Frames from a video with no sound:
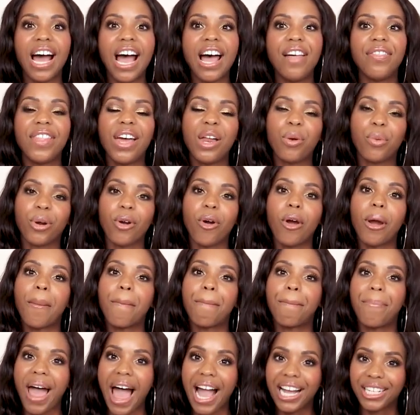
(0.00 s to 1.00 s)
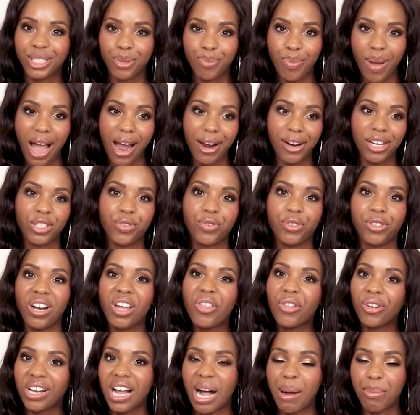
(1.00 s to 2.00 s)
And then we're going back to Paris for
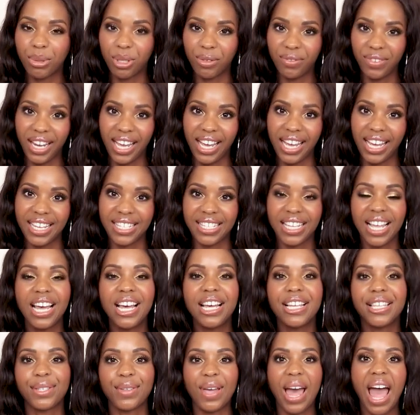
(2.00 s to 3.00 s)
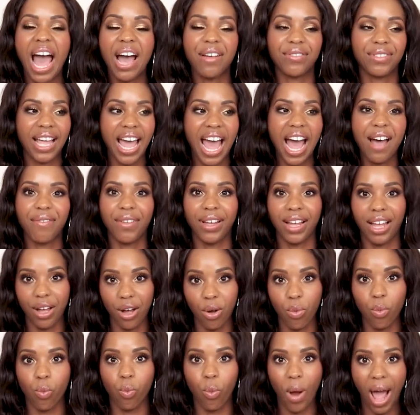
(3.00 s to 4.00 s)
another couple of days. So I have to have like
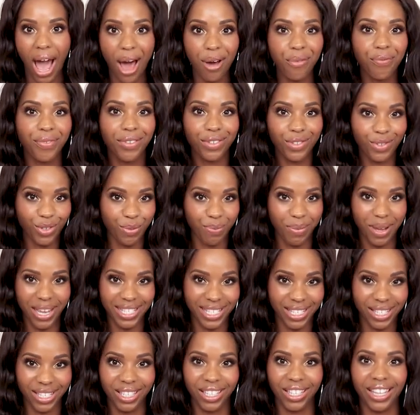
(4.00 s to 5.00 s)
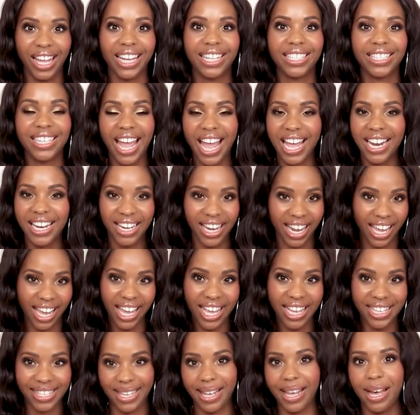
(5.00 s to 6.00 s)
outfits for basically like 10
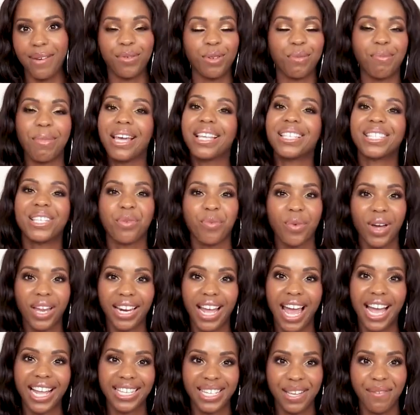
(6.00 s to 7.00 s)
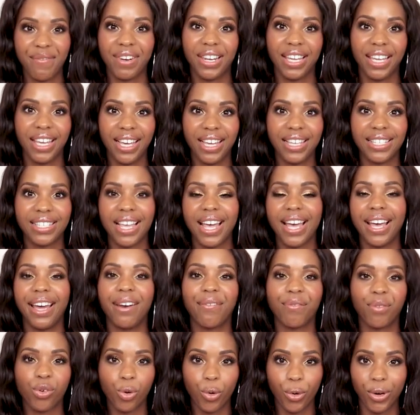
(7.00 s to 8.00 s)
days of amazing wedding activities,
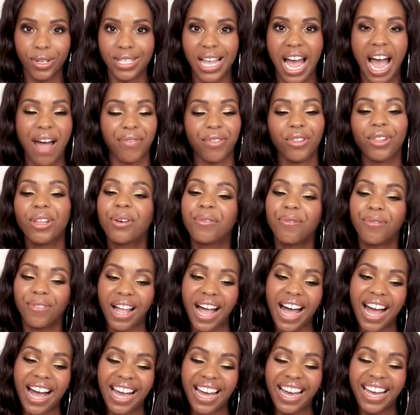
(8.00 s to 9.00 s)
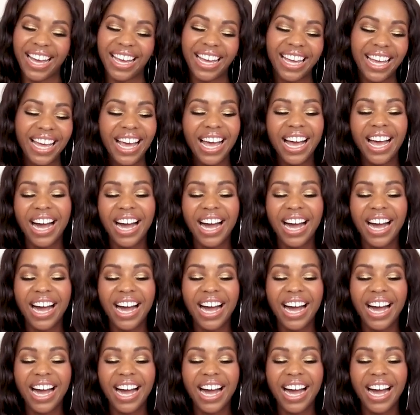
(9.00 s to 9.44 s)
and of course have to look fly.